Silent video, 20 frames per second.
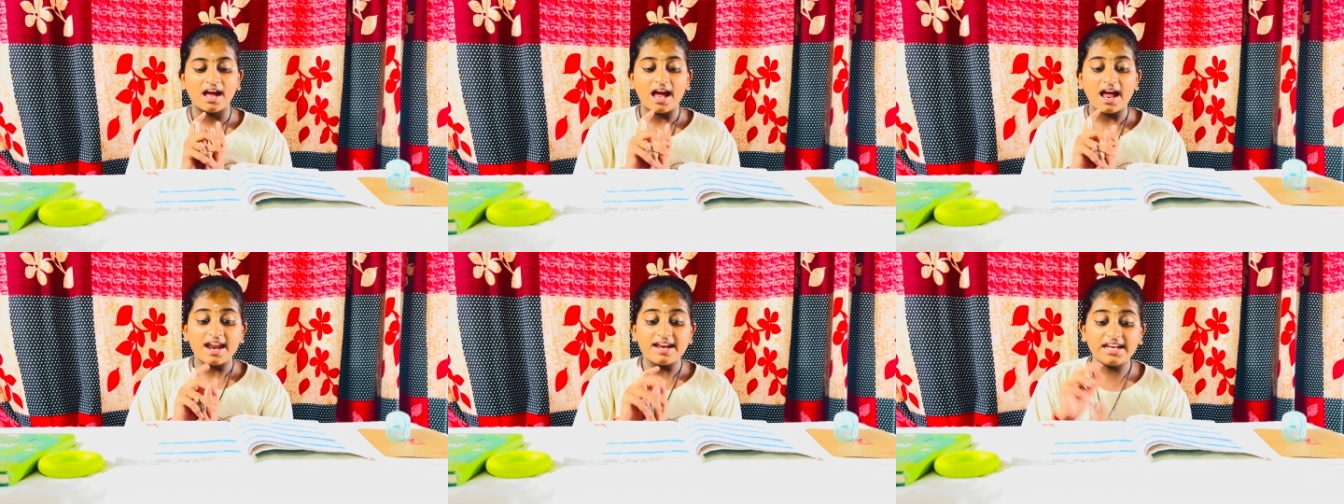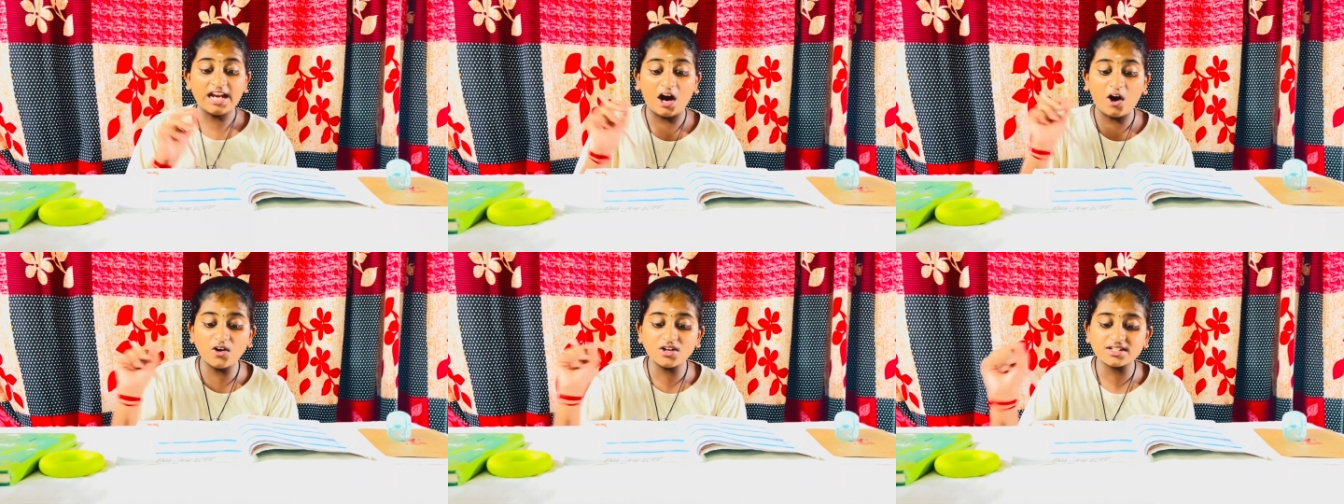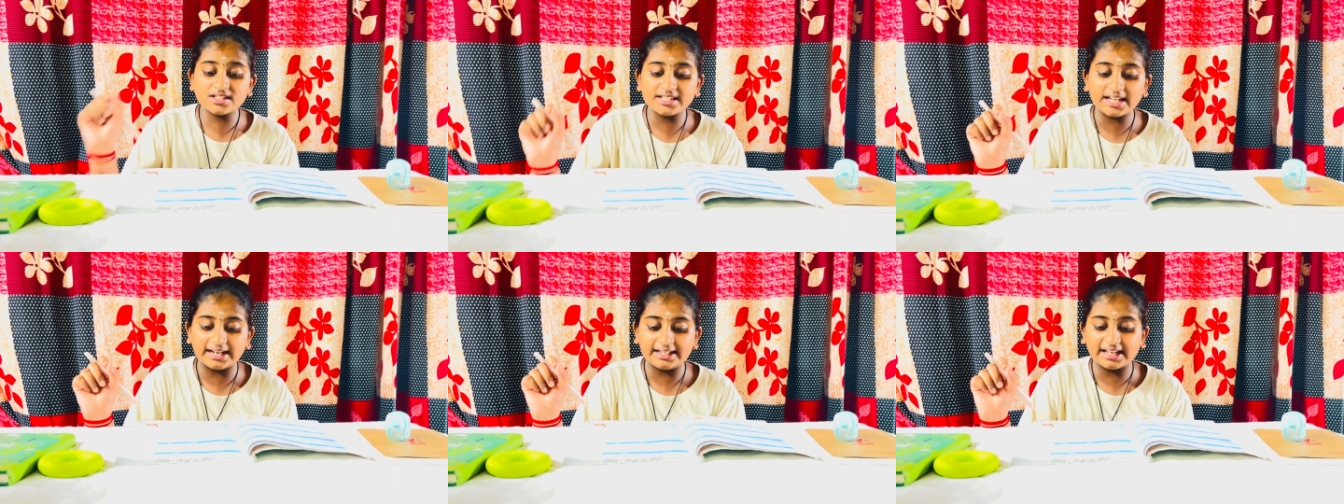Nouns
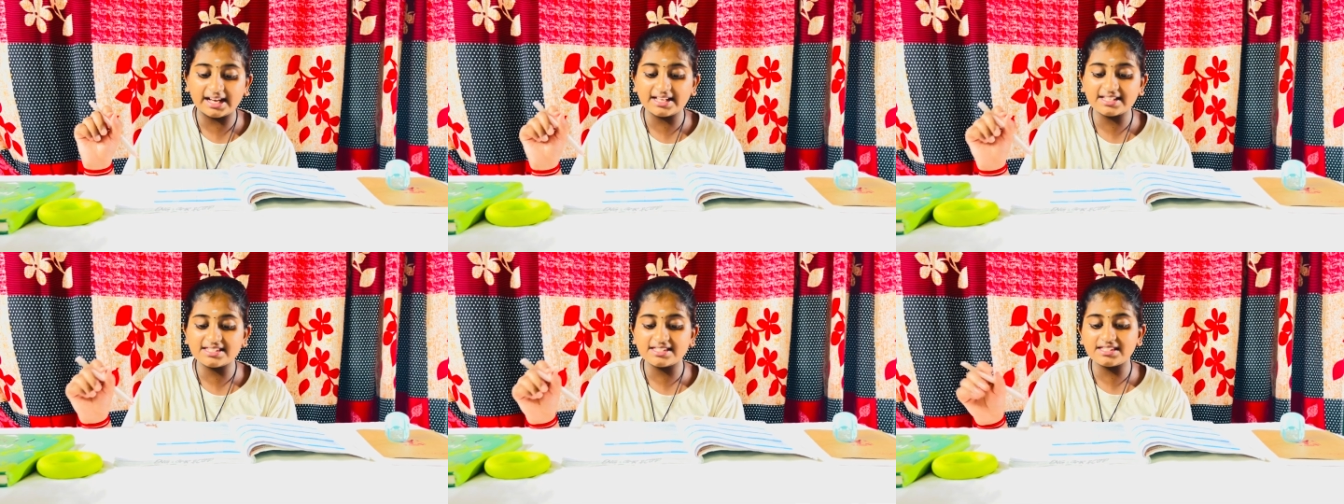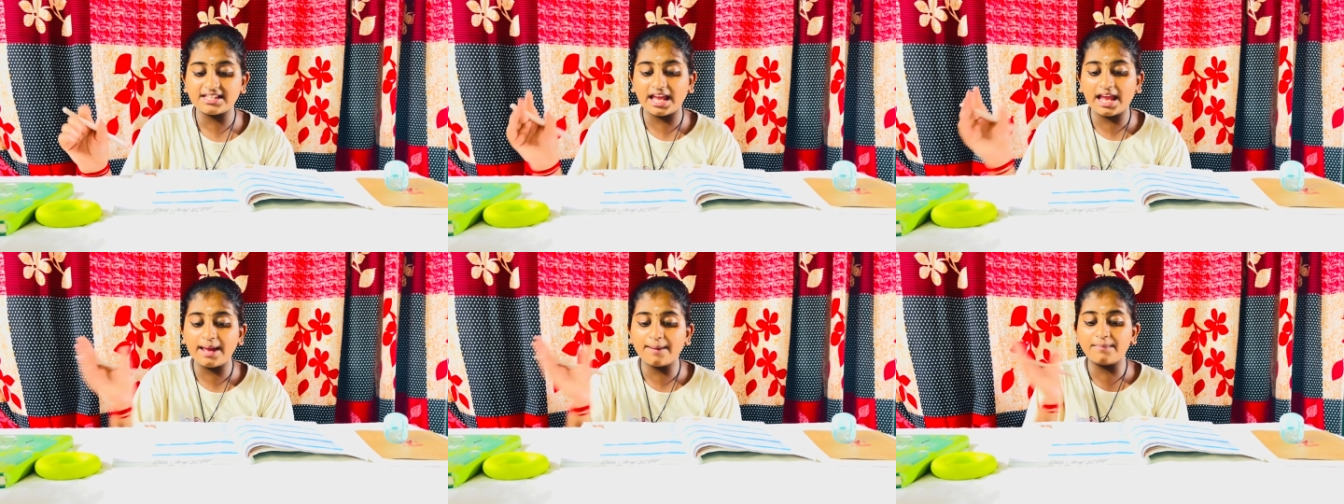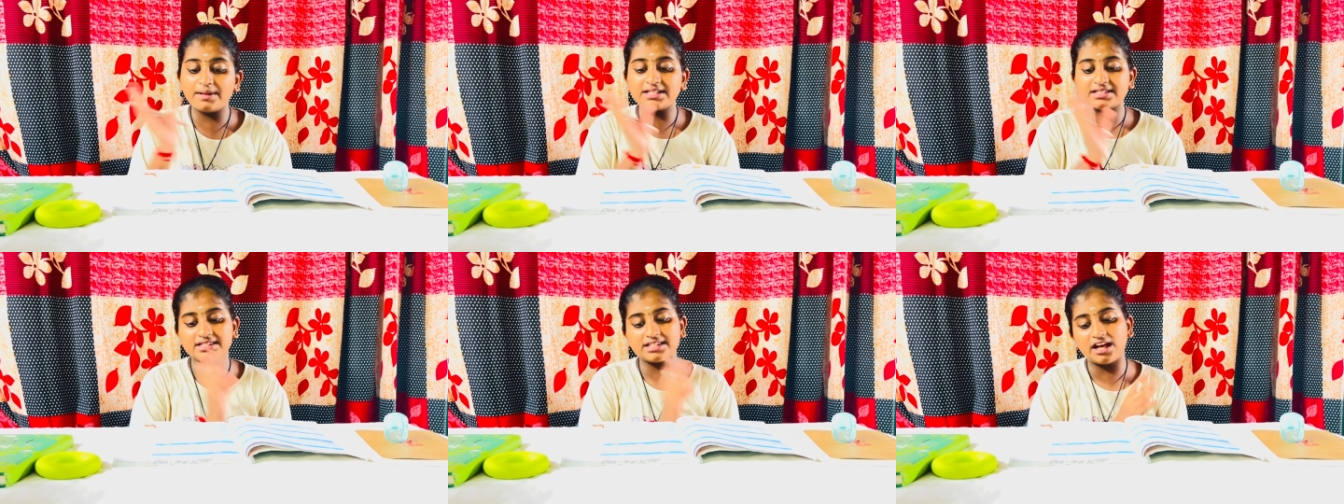that are same
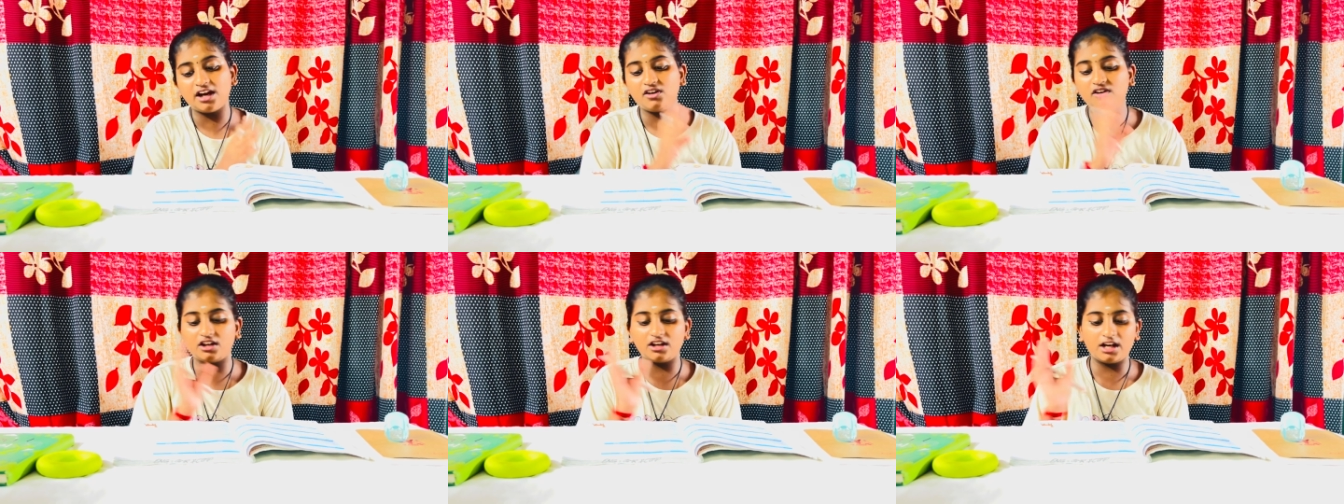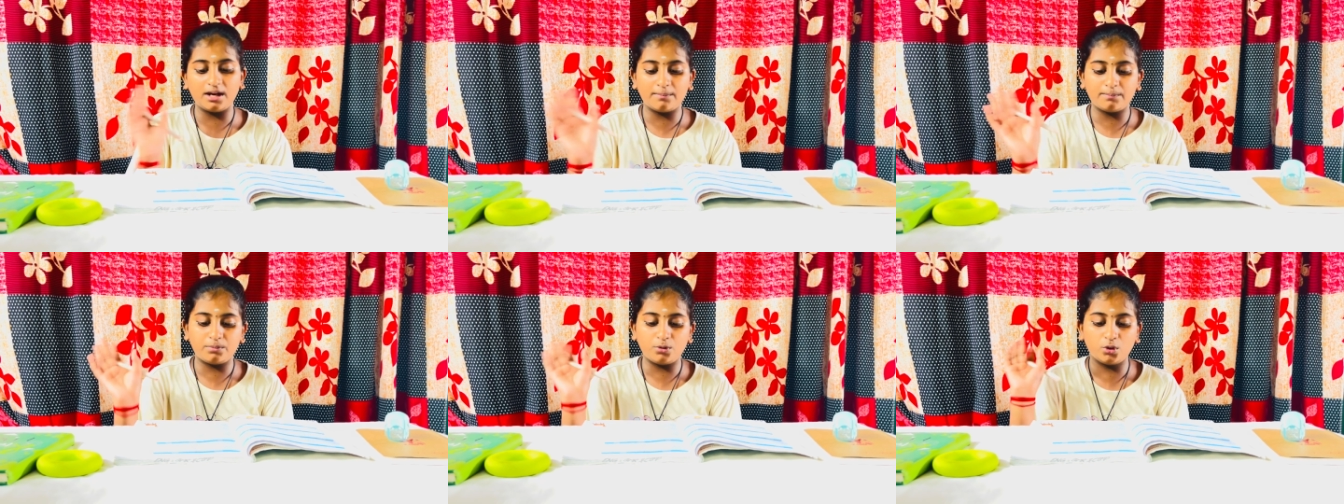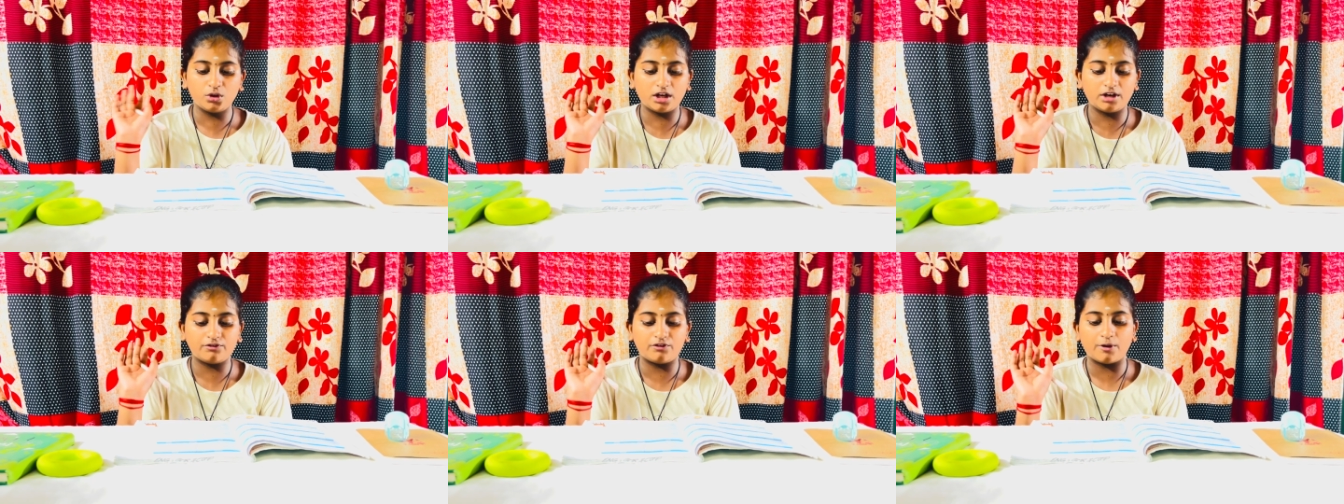in singular and
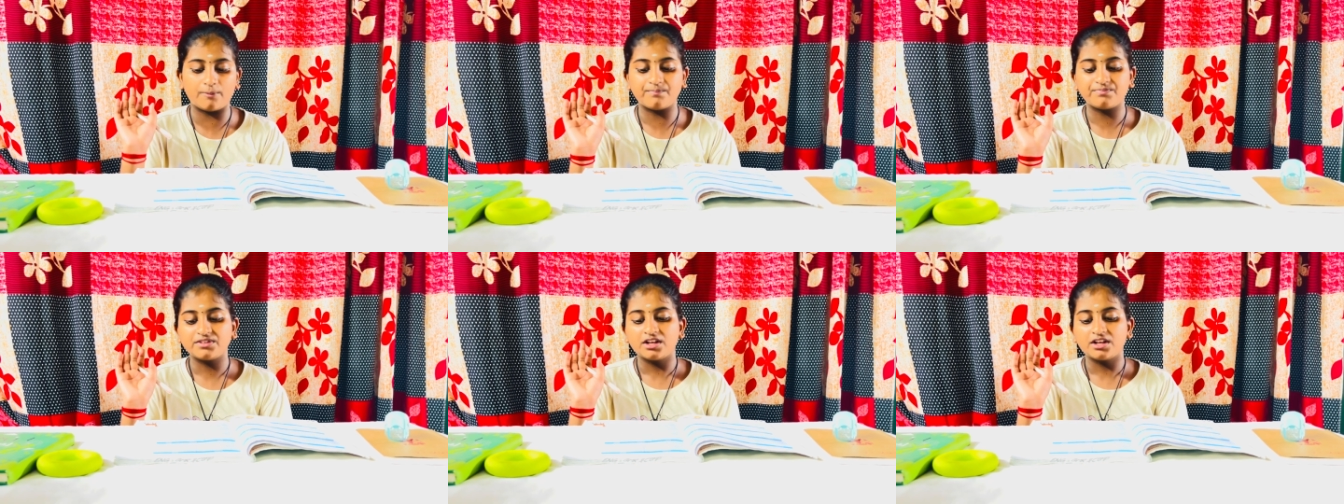plural form.